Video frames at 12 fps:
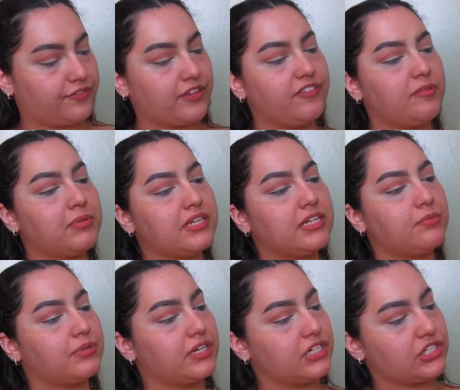fluffy blending
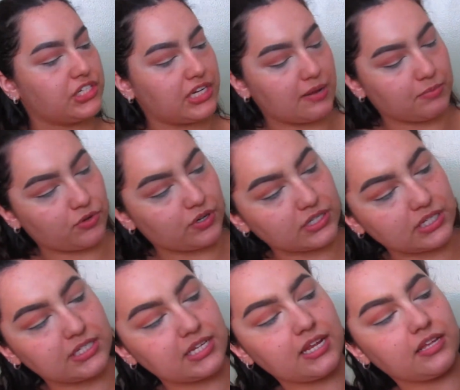brush, and I'm going to
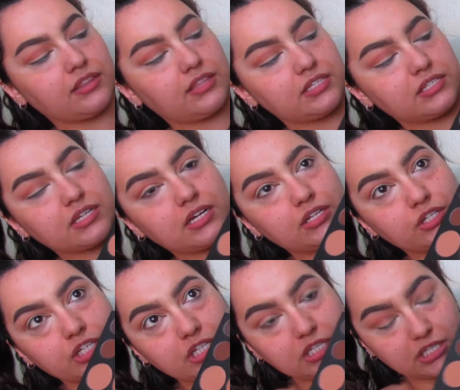take this color
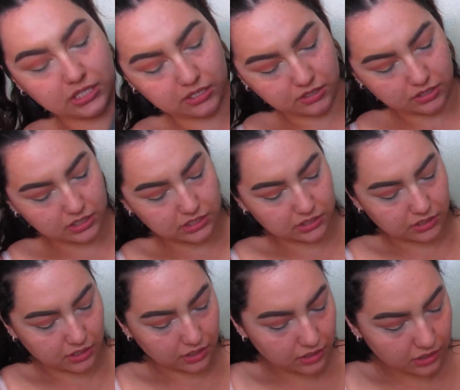here. It's
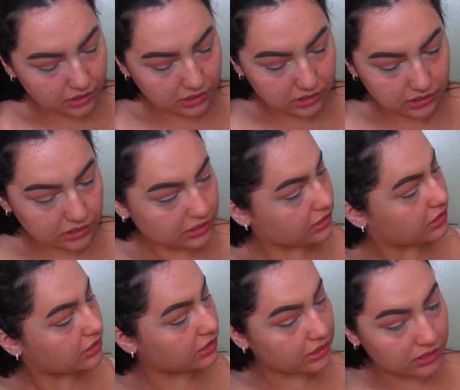called
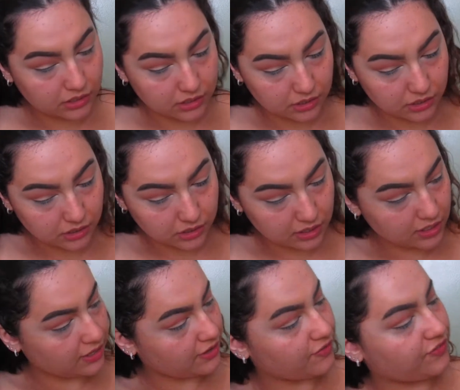
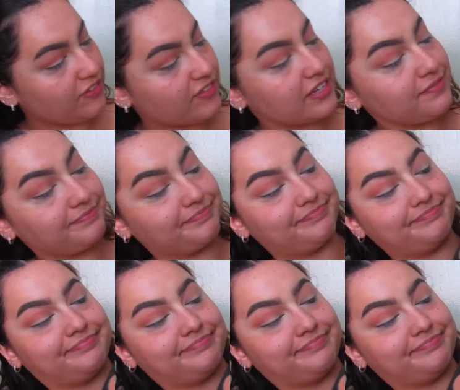Vivid.